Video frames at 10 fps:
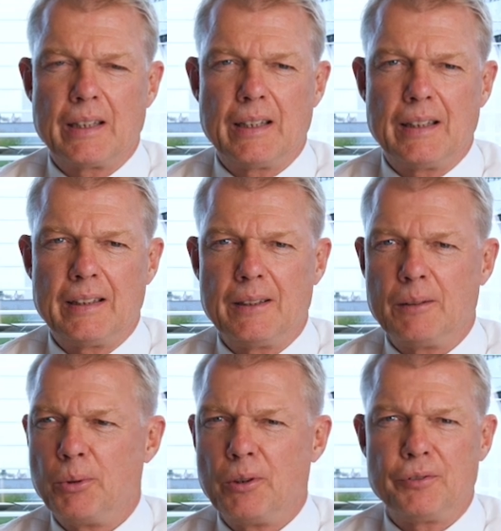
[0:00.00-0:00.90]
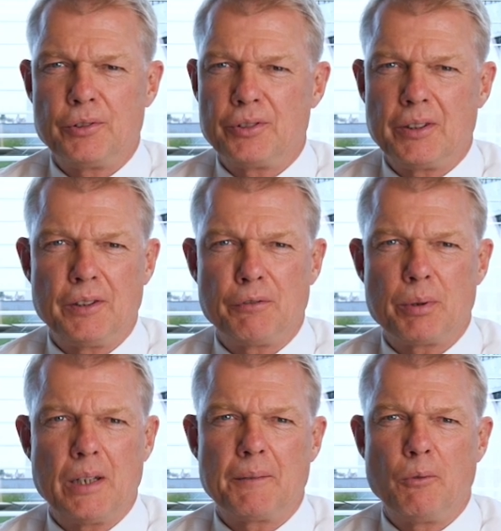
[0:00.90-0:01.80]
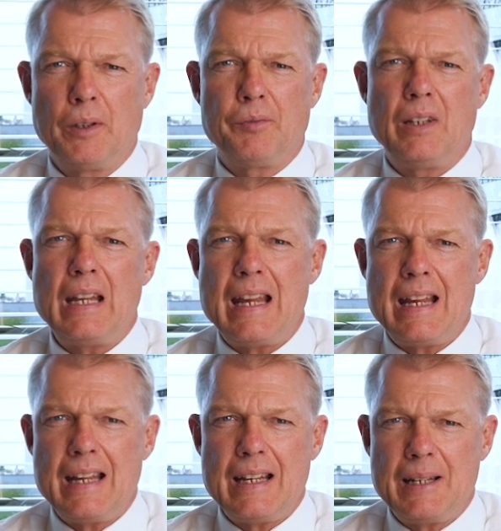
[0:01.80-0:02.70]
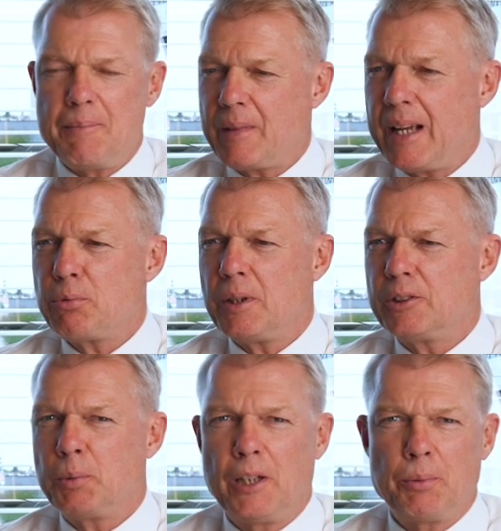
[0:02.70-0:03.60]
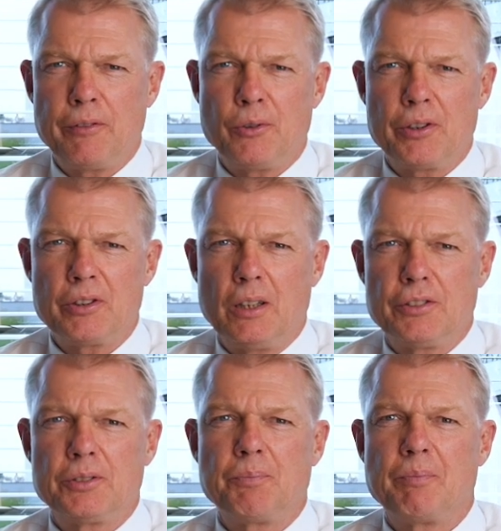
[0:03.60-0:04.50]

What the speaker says: in the beautiful city of Prague. With the H1 2024 results,